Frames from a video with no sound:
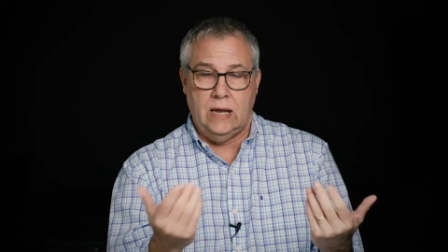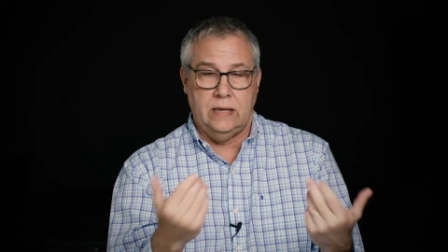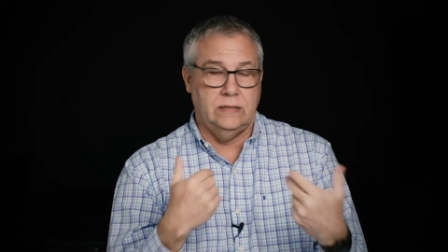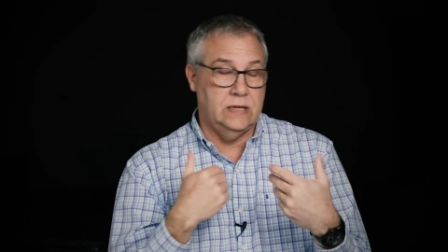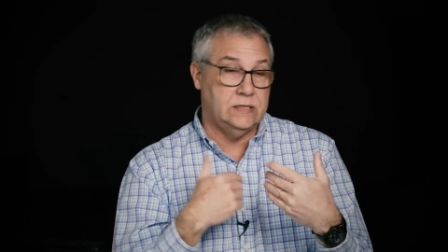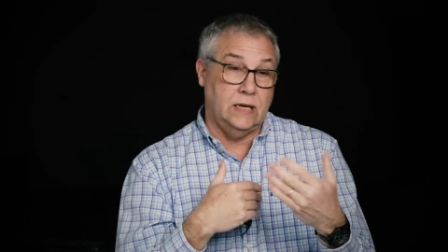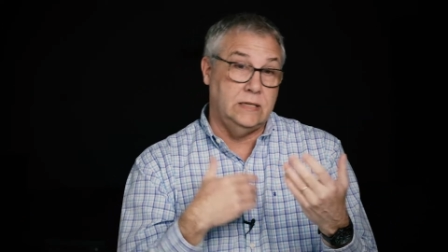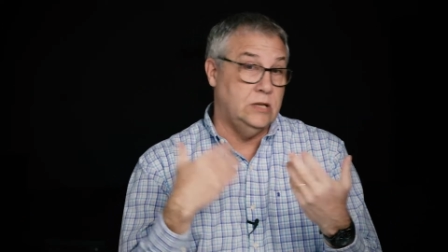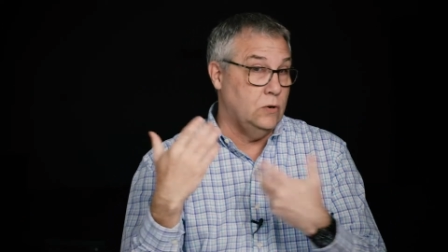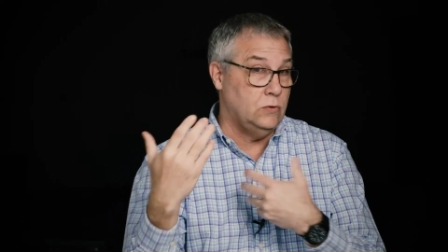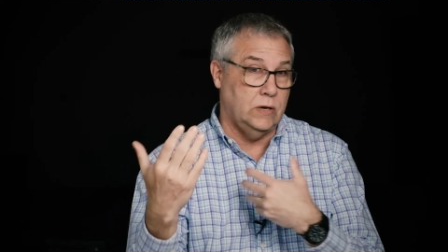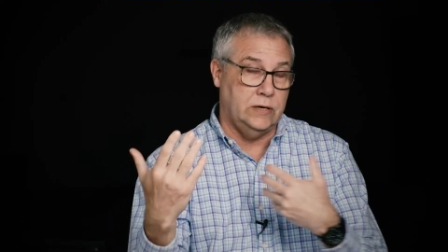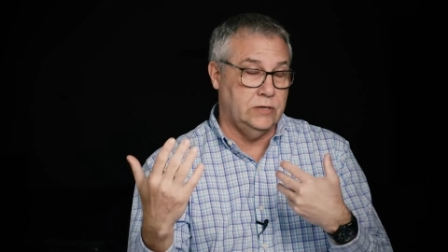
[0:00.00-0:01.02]
I, this I
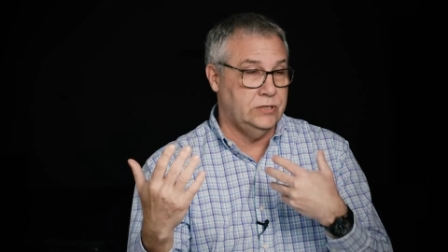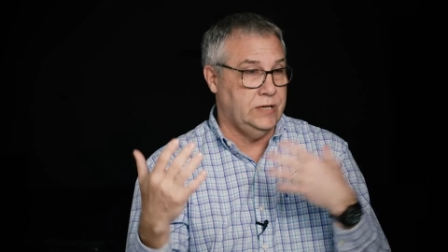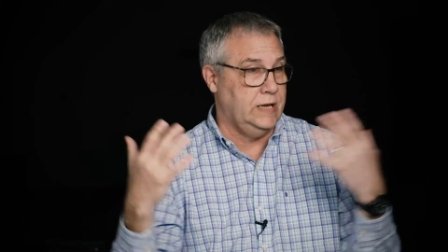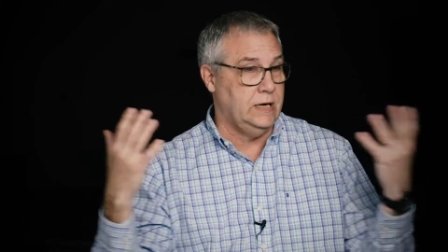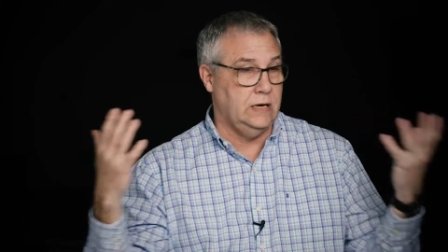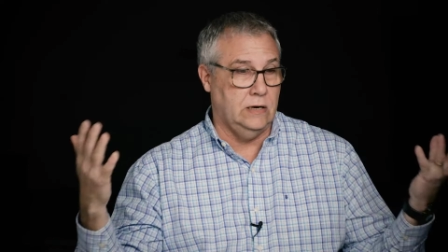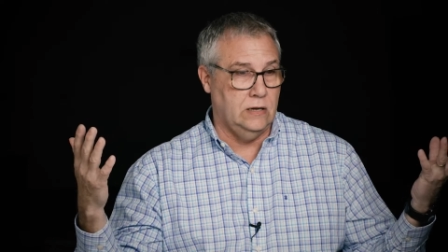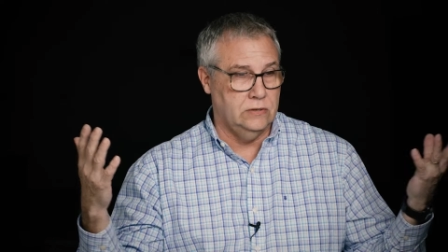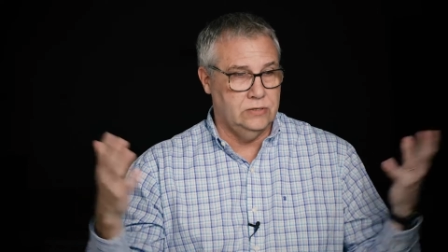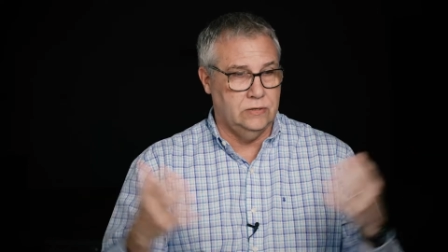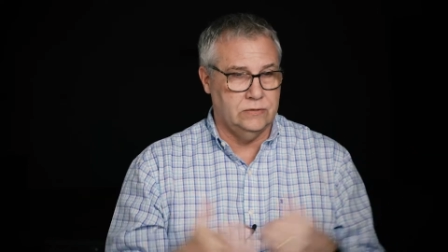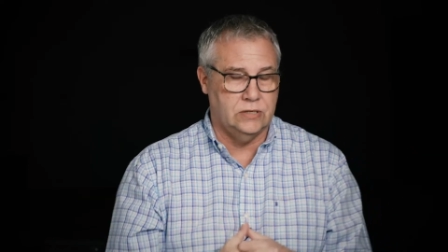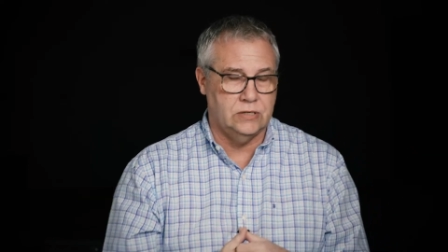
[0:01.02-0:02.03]
don't understand at all,
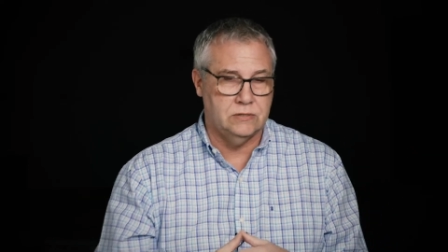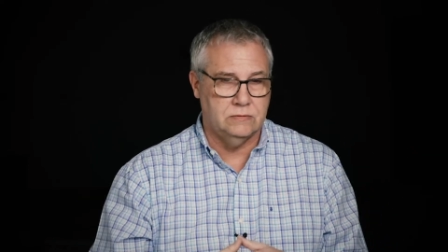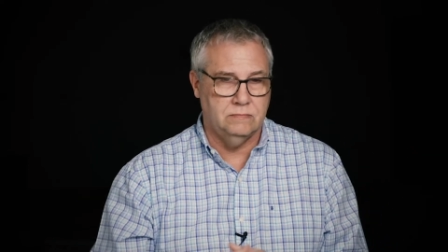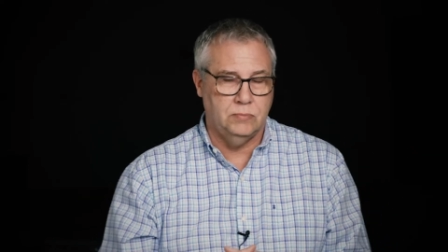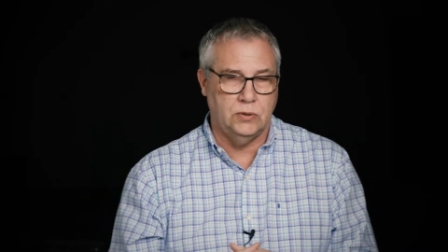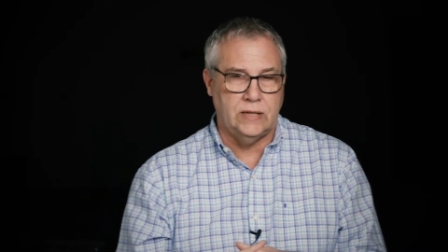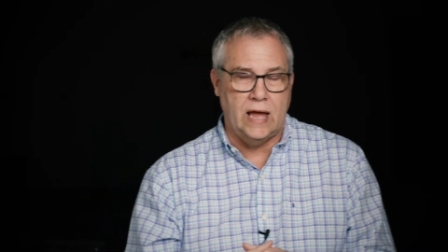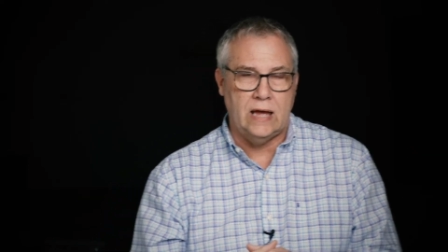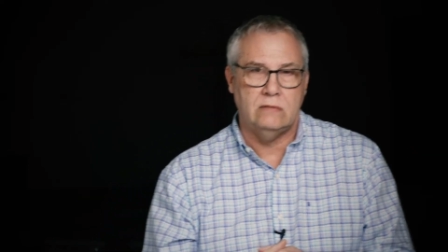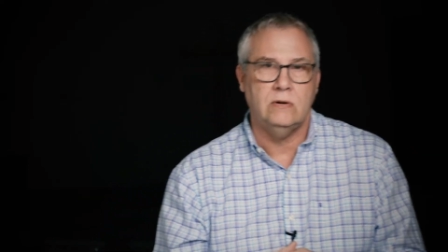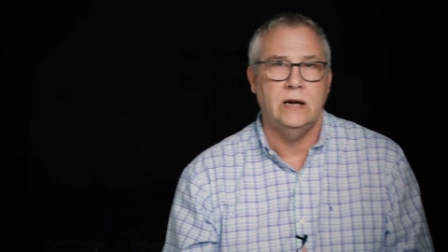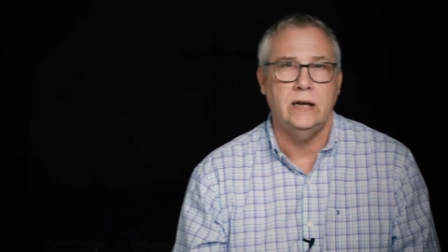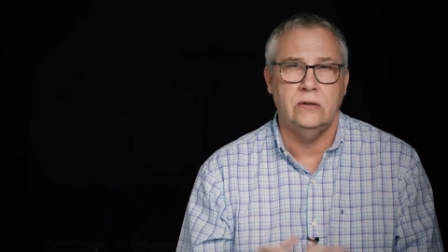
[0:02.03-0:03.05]
so just put that
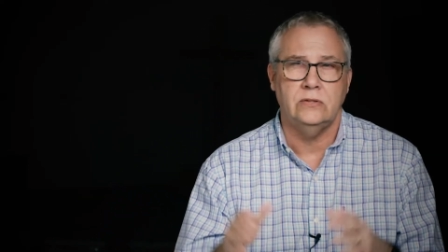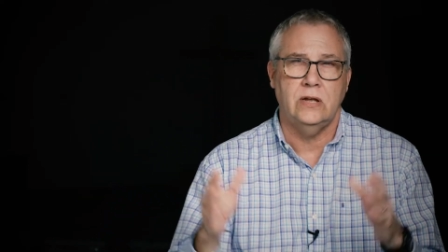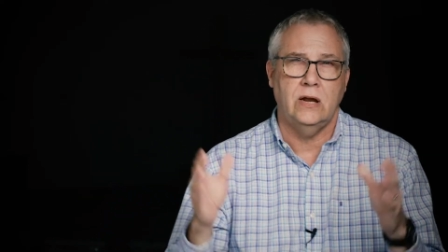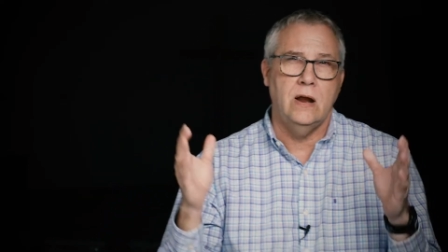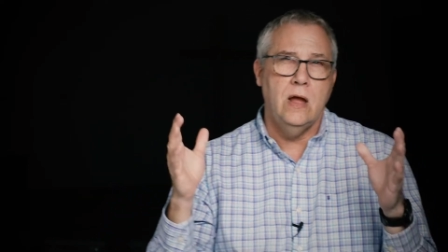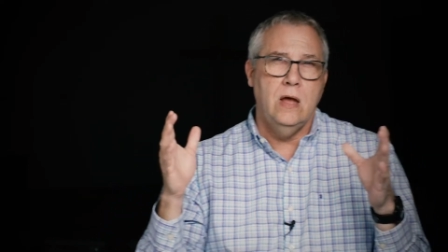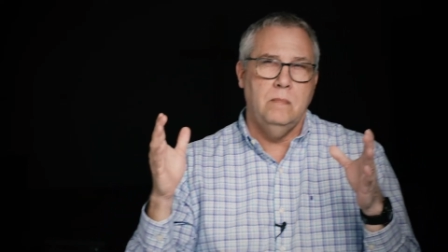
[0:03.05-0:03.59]
right out there.